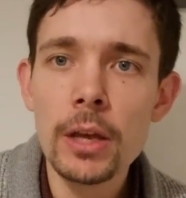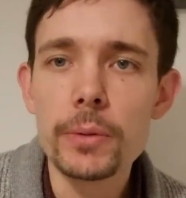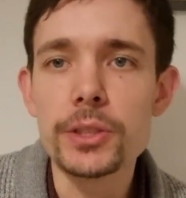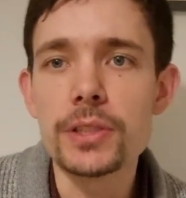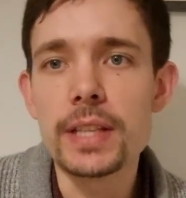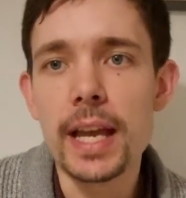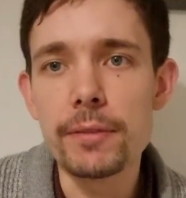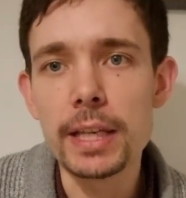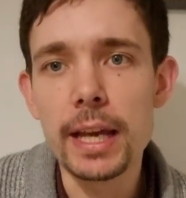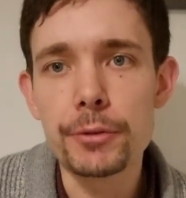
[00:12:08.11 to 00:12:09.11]
which is the
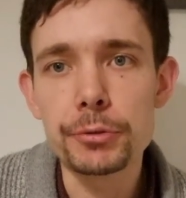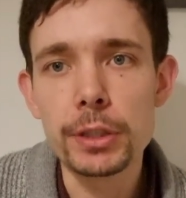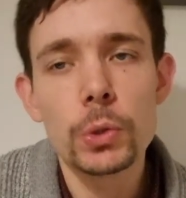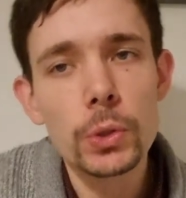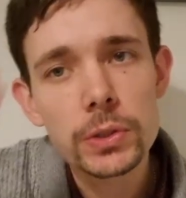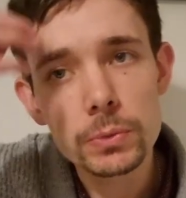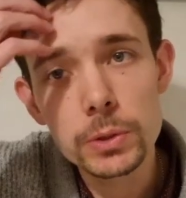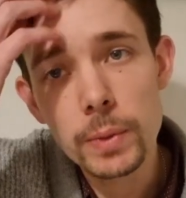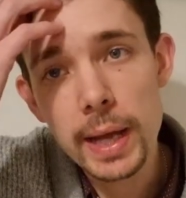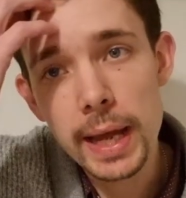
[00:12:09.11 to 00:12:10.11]
heavy cavalry horse and
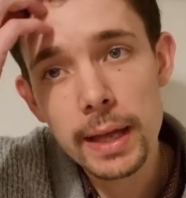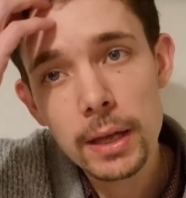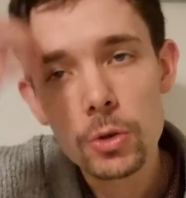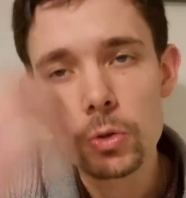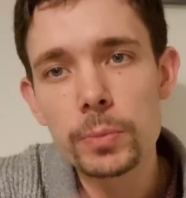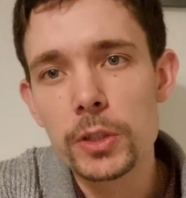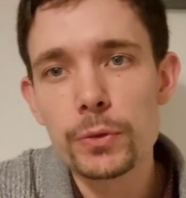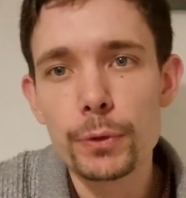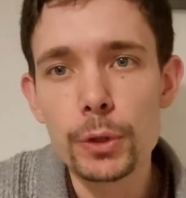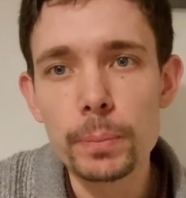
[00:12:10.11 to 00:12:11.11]
would wear almost
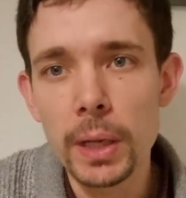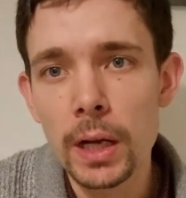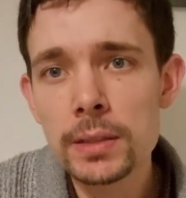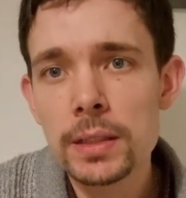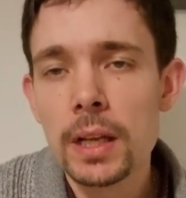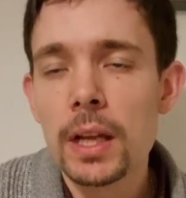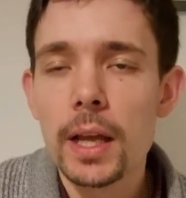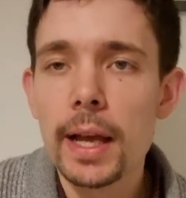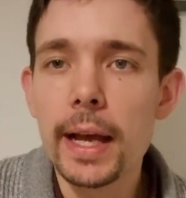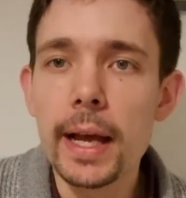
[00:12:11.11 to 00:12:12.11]
full bard
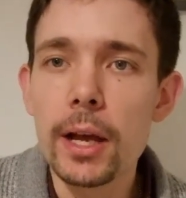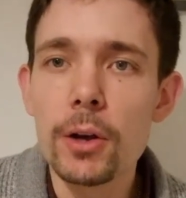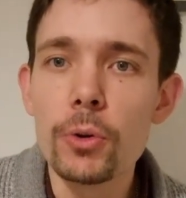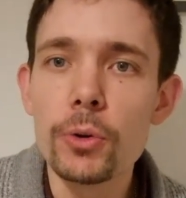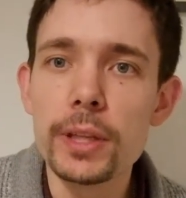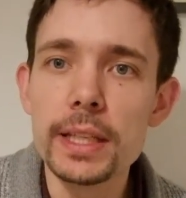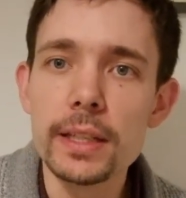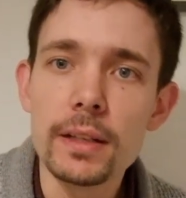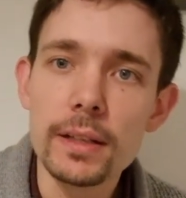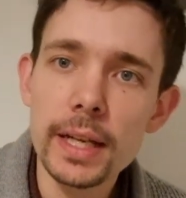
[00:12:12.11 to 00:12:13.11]
uh, or
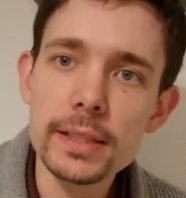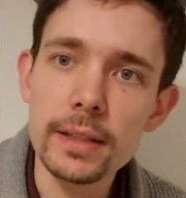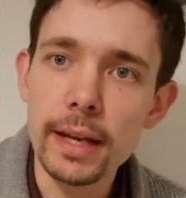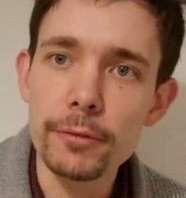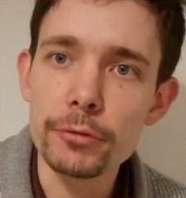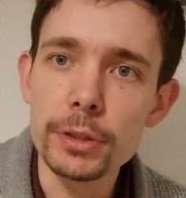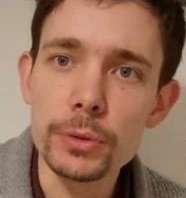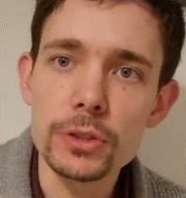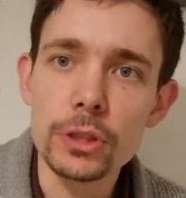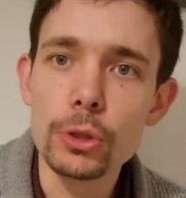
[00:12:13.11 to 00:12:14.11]
the lighter cavalry
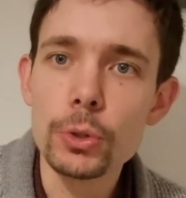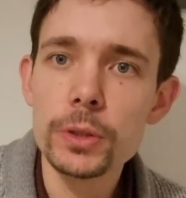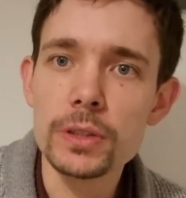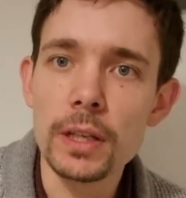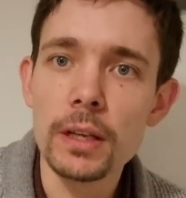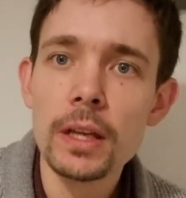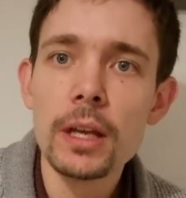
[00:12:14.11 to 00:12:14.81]
horse, the courser,